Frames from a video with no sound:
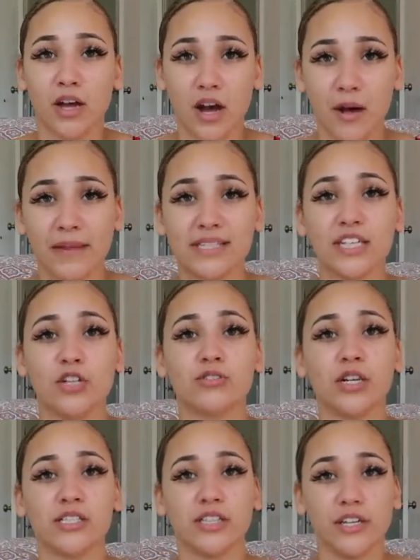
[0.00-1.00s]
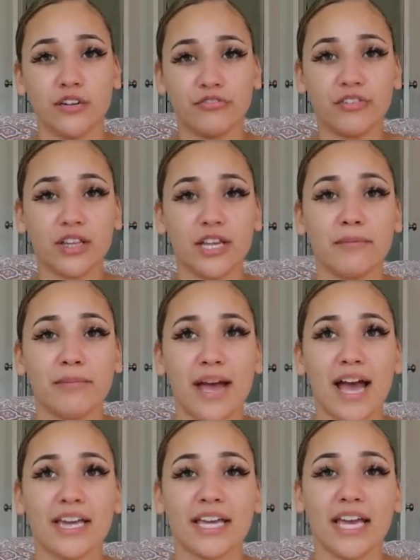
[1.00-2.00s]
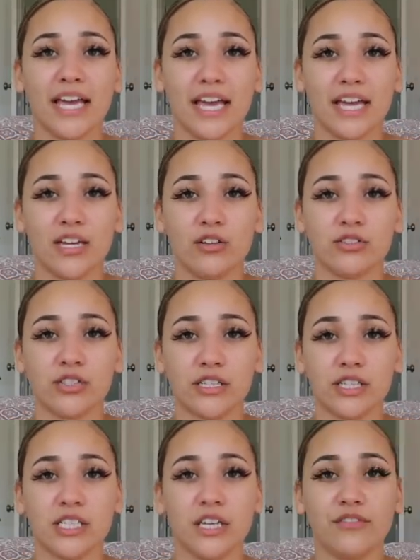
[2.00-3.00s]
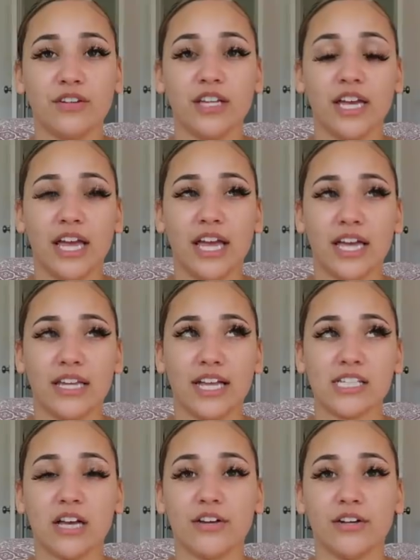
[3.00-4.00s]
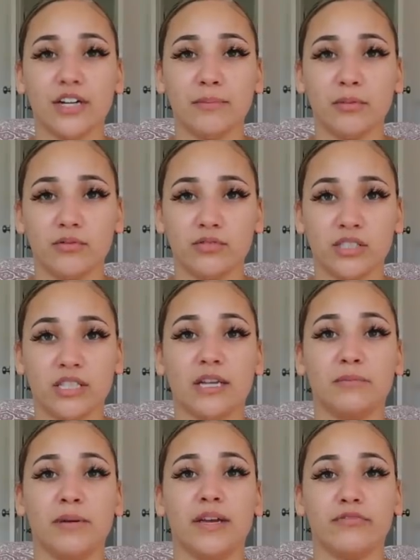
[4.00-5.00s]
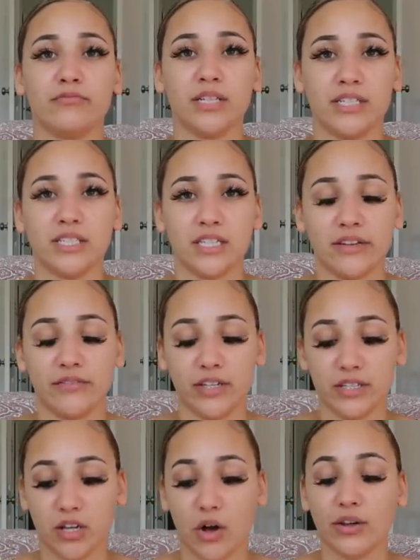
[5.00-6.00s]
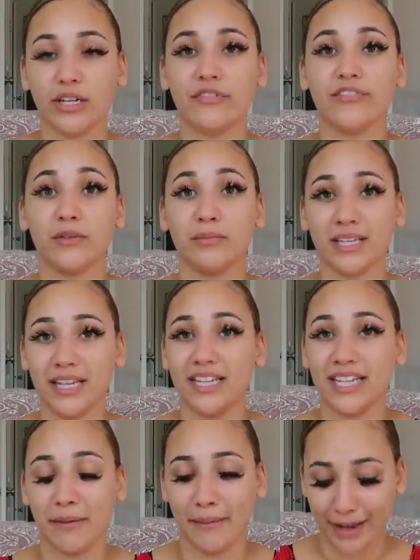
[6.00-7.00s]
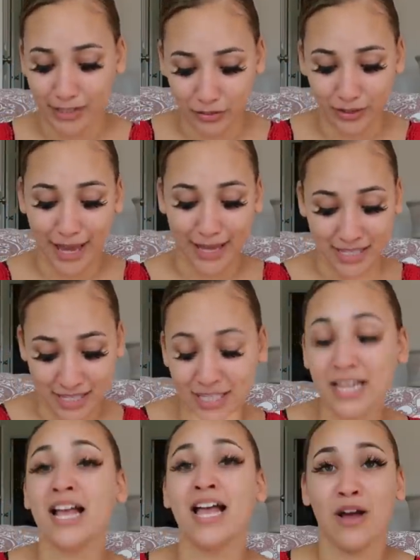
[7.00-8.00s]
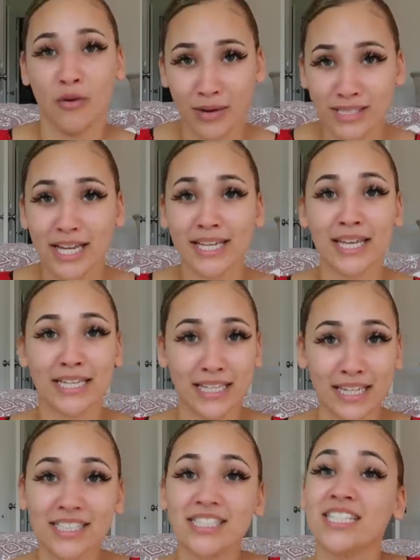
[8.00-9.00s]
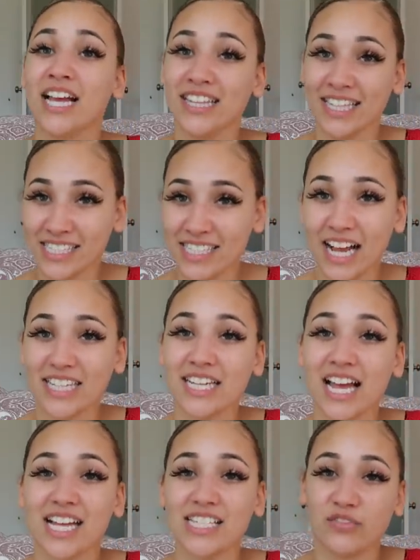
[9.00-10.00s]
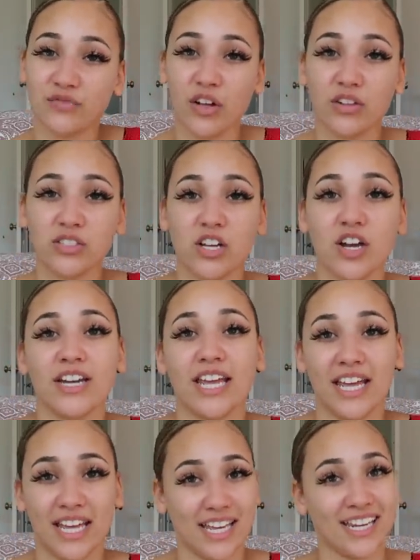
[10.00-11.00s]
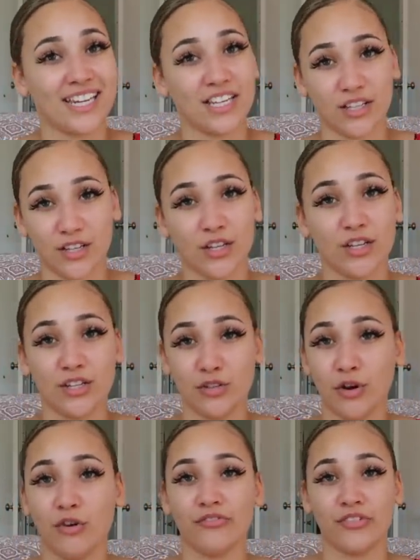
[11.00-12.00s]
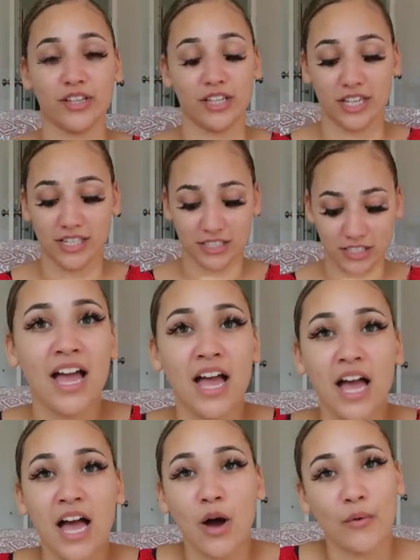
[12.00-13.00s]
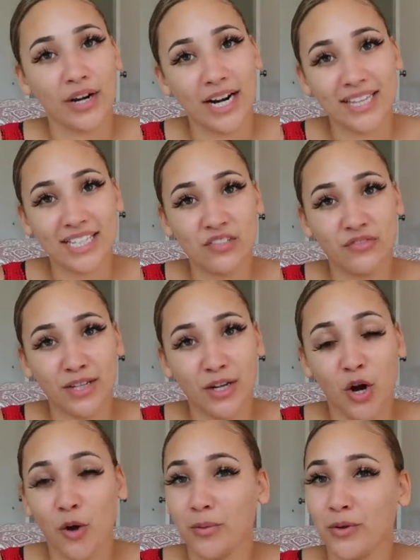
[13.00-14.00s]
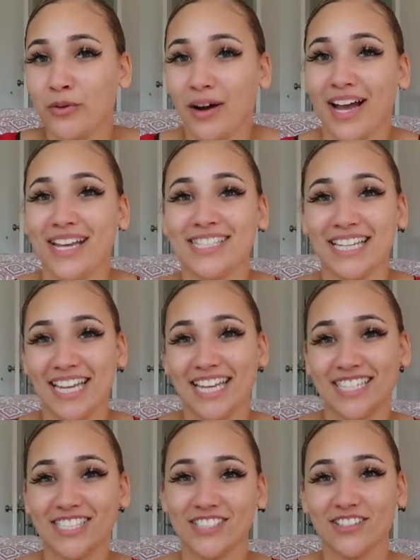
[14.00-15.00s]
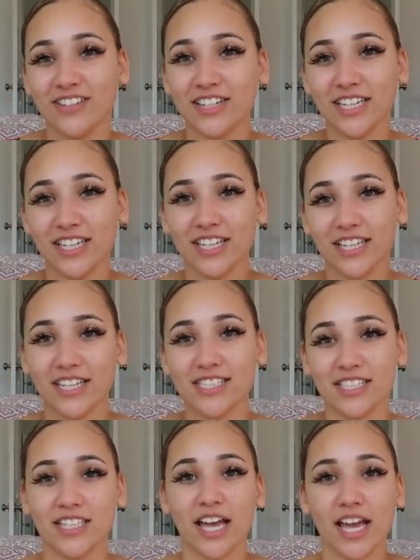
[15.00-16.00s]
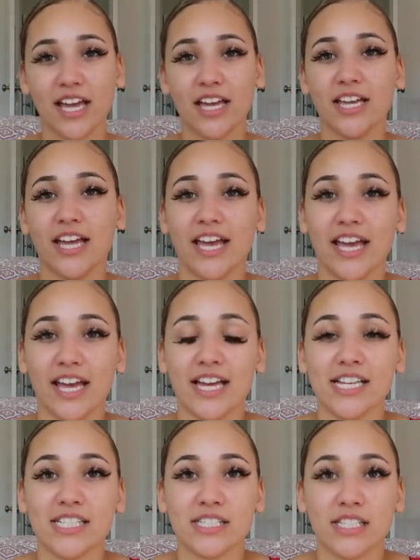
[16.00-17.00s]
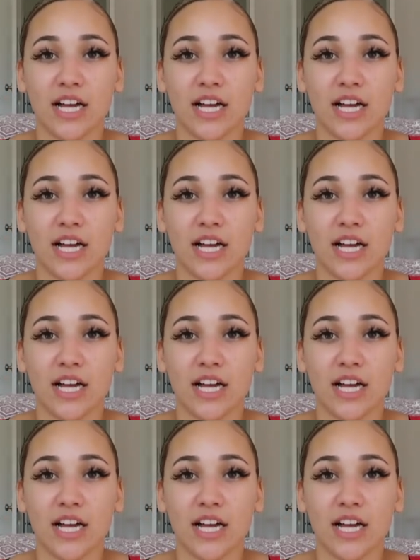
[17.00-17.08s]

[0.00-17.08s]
um, they said you'll start to get your feeling back and your sensitivity and that's how your nipples get big from sensitivity. So I'll definitely be getting that back. So yes, once I get this, these cha-chas on and you gonna feel it we're gonna end this video. Hope you guys enjoyed it. Yay! And